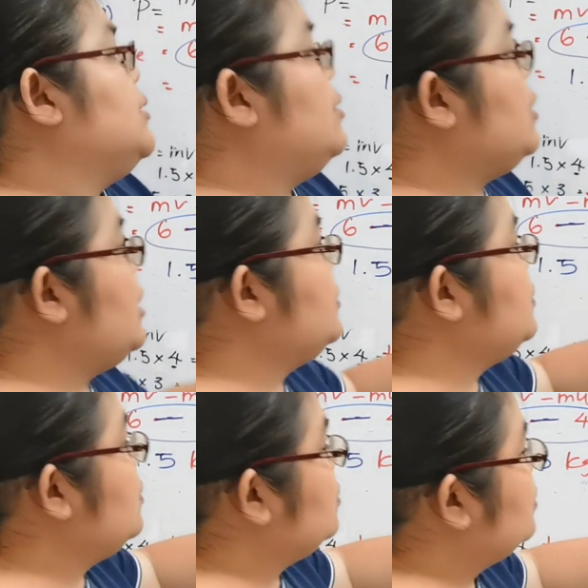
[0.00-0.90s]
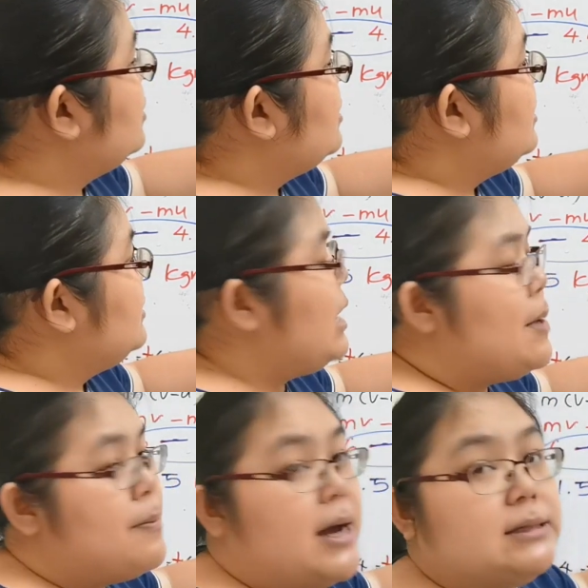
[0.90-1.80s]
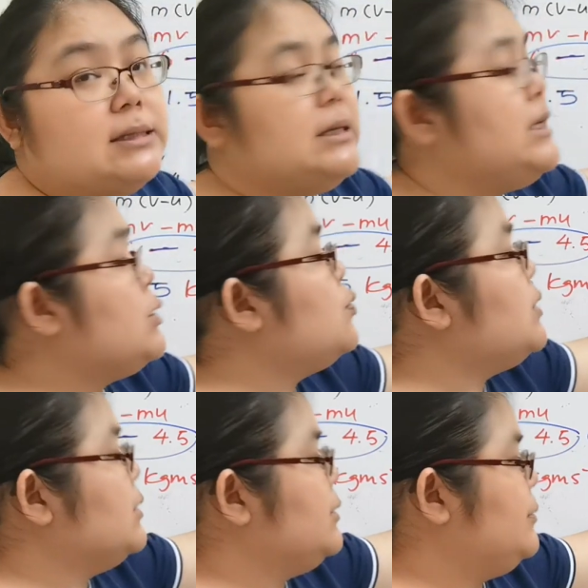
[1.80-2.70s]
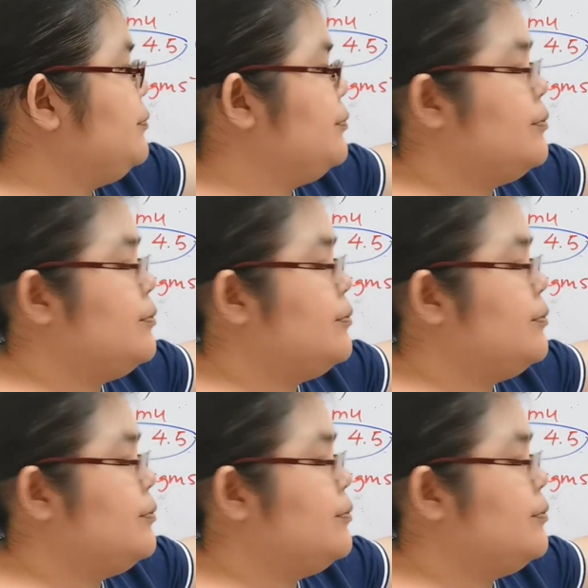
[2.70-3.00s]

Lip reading: Okay, so they must equal